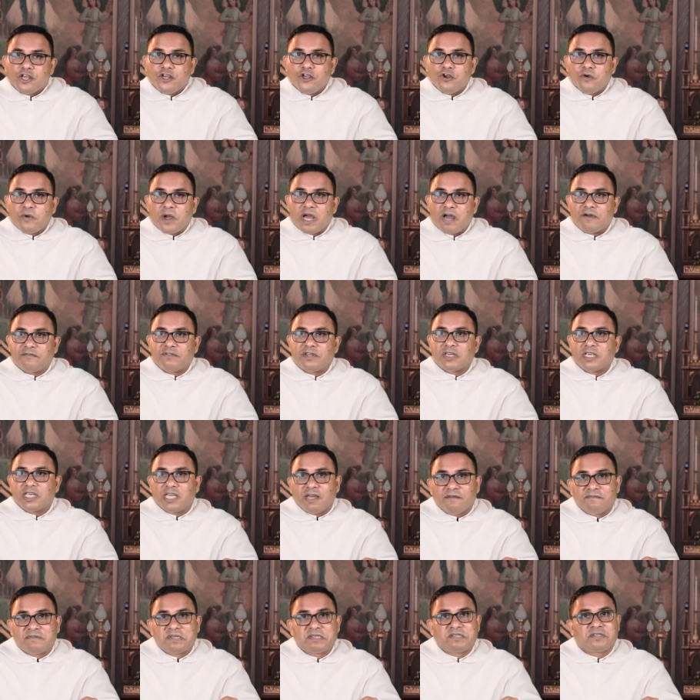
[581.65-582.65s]
You have the
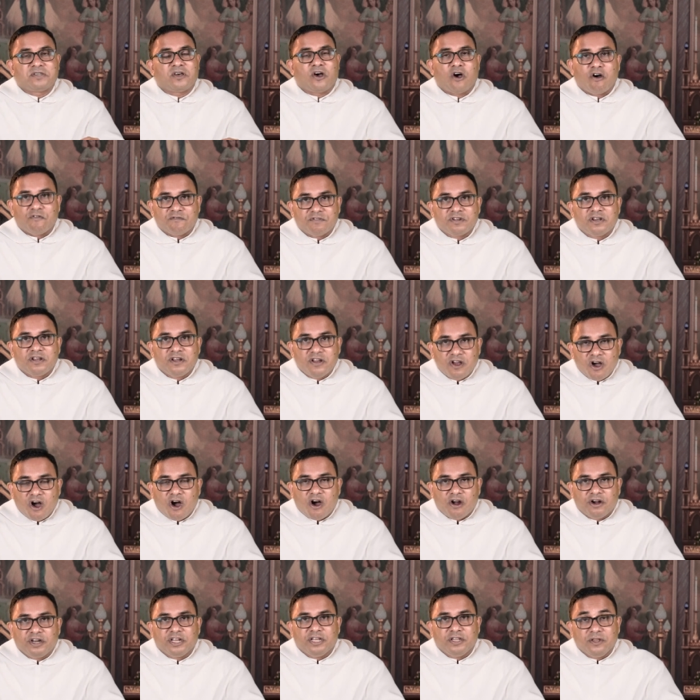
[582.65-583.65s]
gifts of
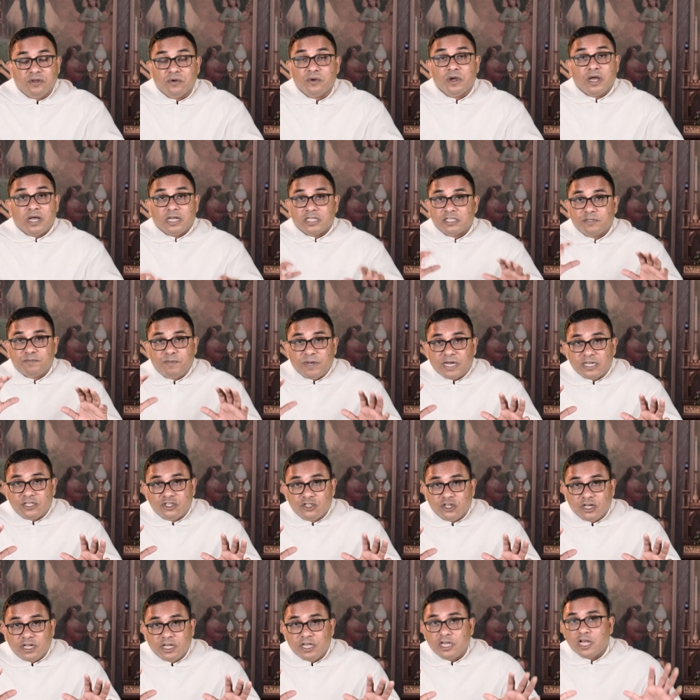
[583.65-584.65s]
God in you,
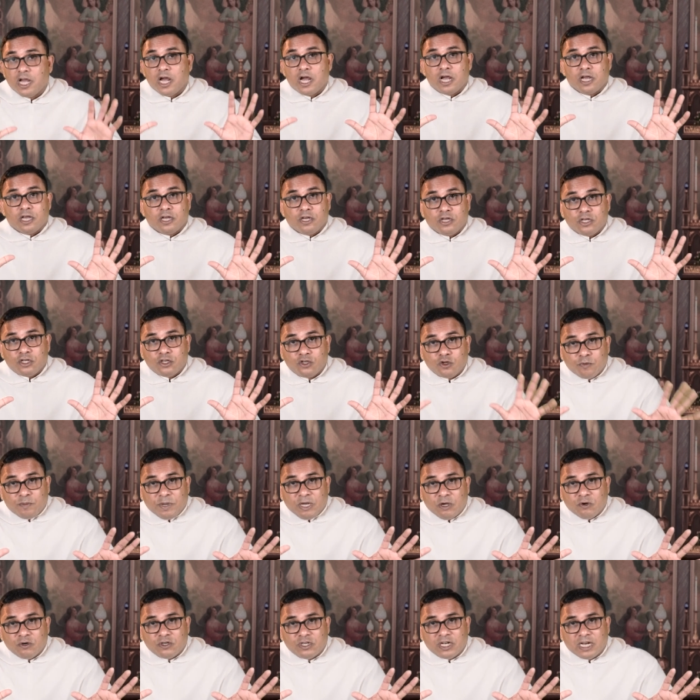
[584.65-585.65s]
especially to
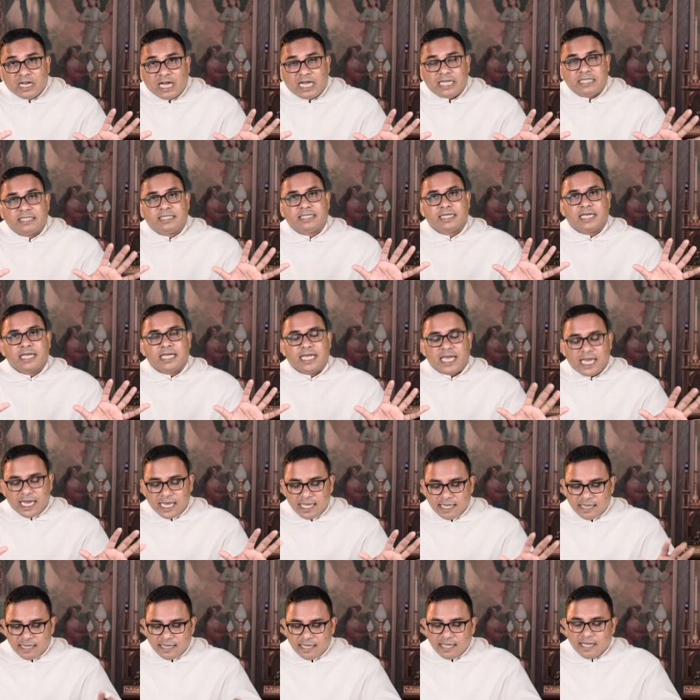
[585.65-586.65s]
be utilized
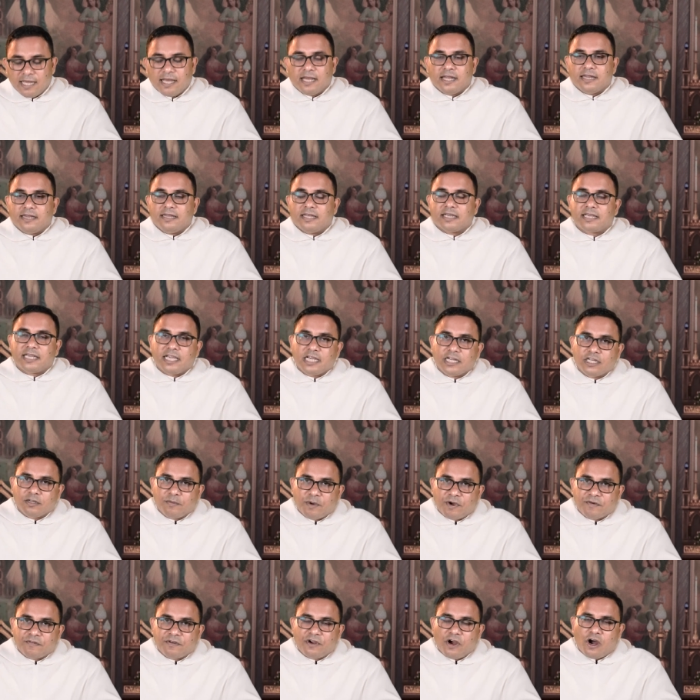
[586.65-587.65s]
in the
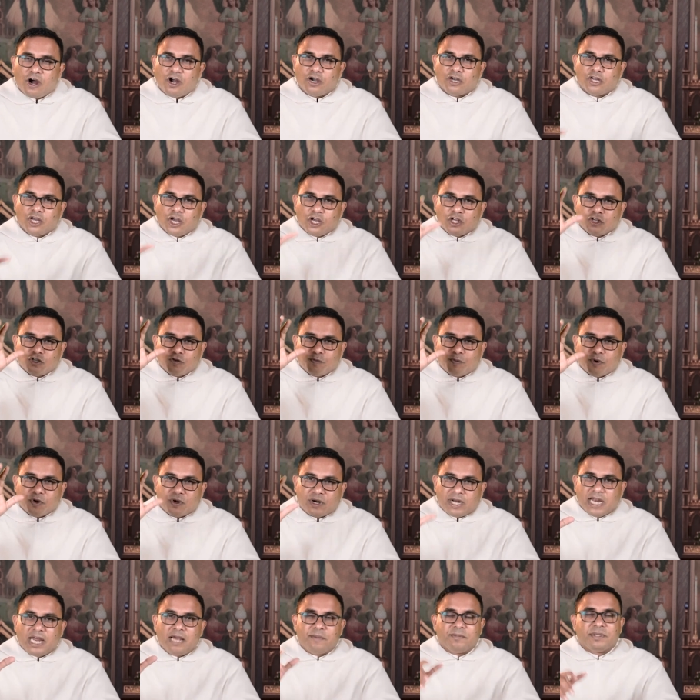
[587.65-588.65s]
kingdom of God, to
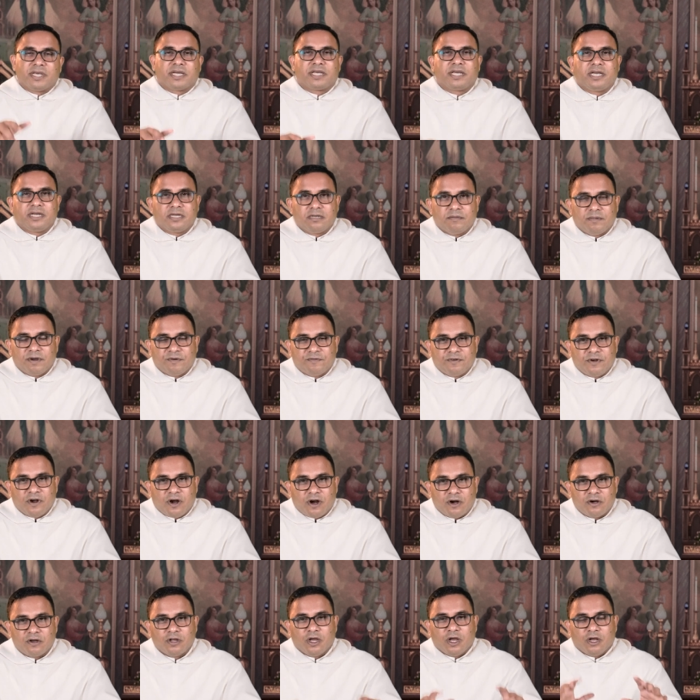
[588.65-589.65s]
proclaim the kingdom of
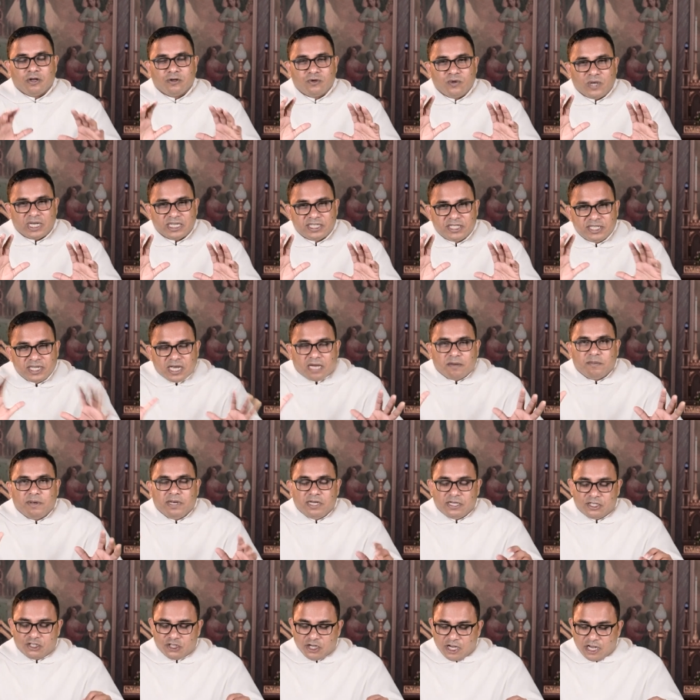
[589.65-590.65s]
God, to
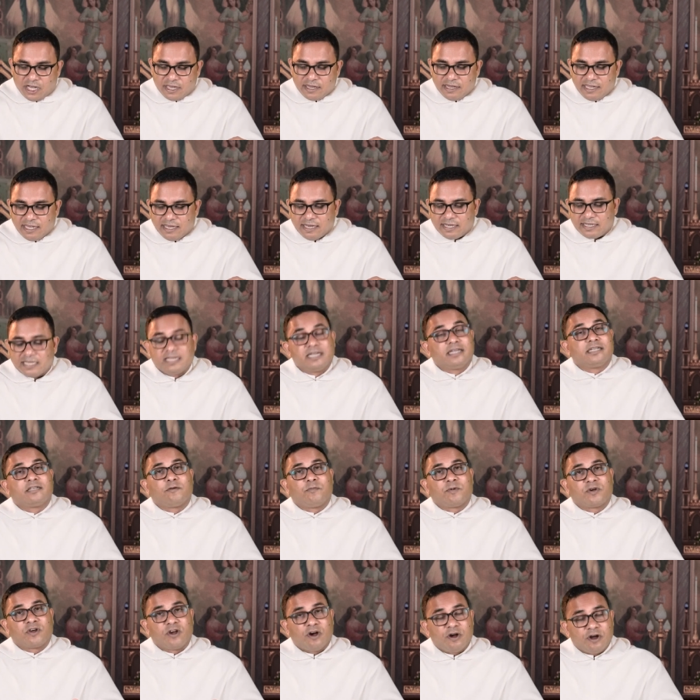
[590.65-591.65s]
establish the
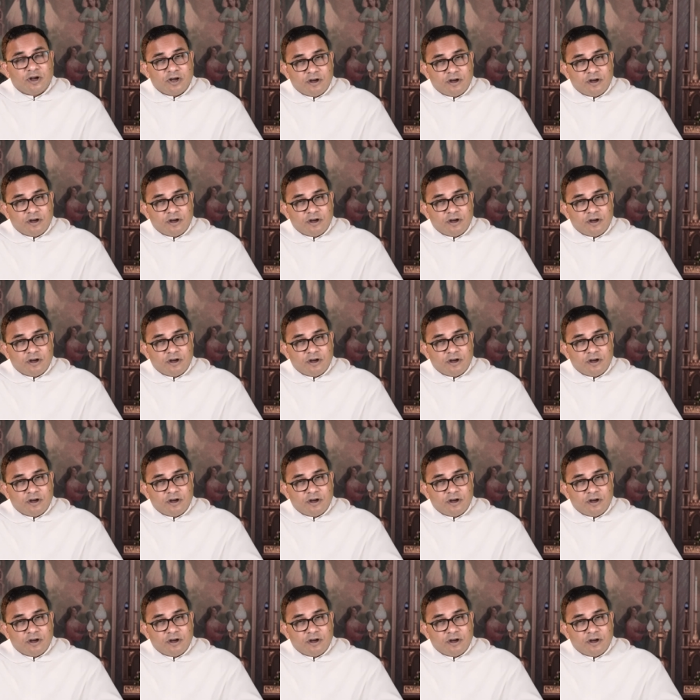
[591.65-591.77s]
kingdom